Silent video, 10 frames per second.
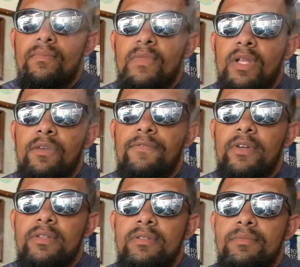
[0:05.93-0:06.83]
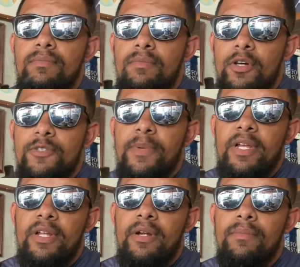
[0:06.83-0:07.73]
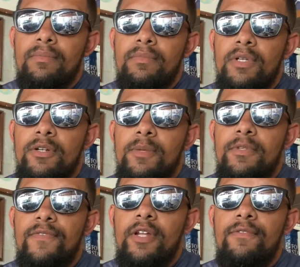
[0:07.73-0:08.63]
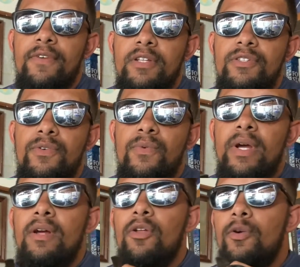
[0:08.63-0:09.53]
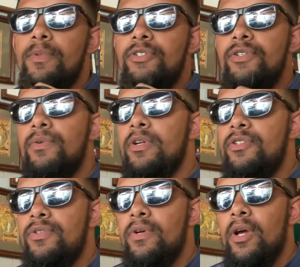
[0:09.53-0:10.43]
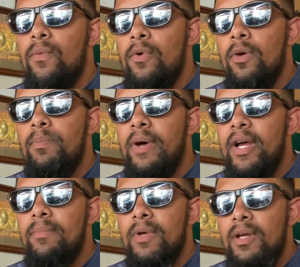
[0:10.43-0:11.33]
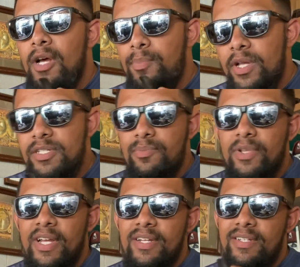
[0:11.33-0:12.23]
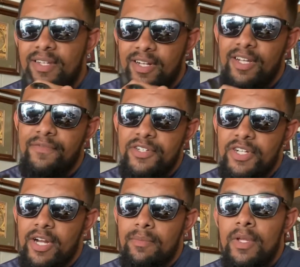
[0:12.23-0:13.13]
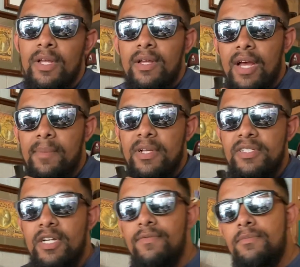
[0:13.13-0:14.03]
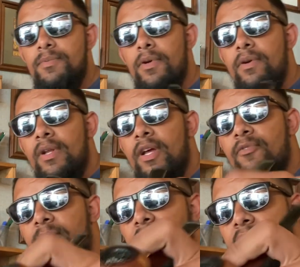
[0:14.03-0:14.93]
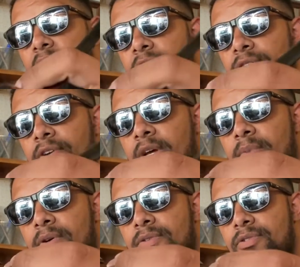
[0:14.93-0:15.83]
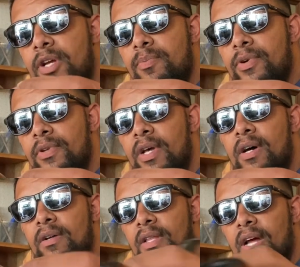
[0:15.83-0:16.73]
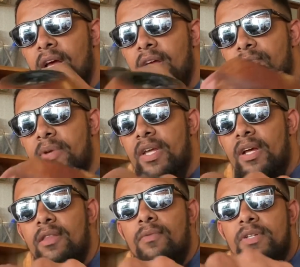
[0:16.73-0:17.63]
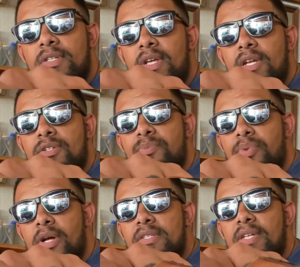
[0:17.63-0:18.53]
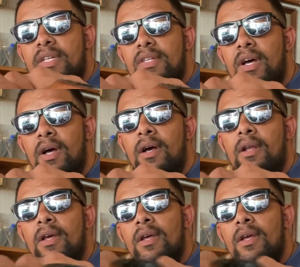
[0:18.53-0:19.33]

Hello friends, Mark Spade here. I hope this video finds you well. Hope that you are enjoying a warm pipe, a pleasant blend, and a comfy chair. I myself am smoking out of my Dr. Graybo Straight Bulldog that I have begun the rustication process on.